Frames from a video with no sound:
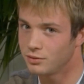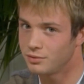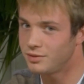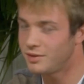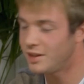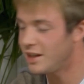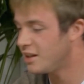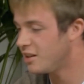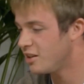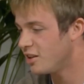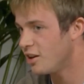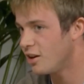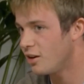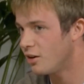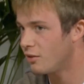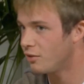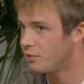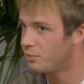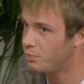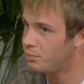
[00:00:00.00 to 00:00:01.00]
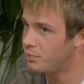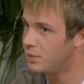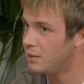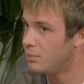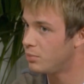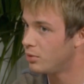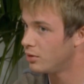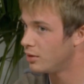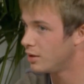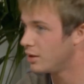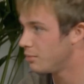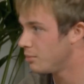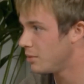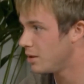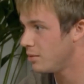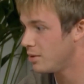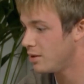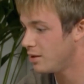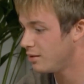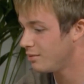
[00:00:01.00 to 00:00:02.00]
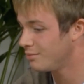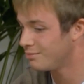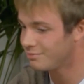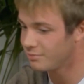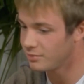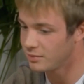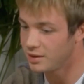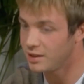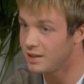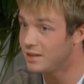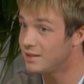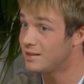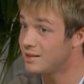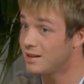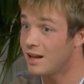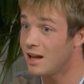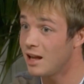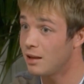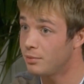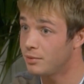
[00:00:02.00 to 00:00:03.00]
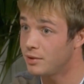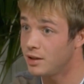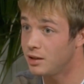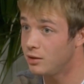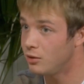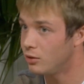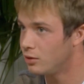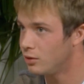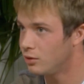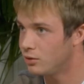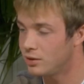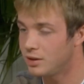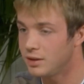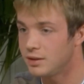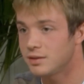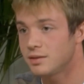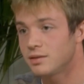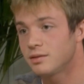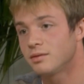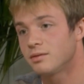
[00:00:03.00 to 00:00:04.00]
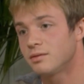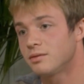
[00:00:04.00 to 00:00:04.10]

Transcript: take care of people that maybe needs help. They don't notice.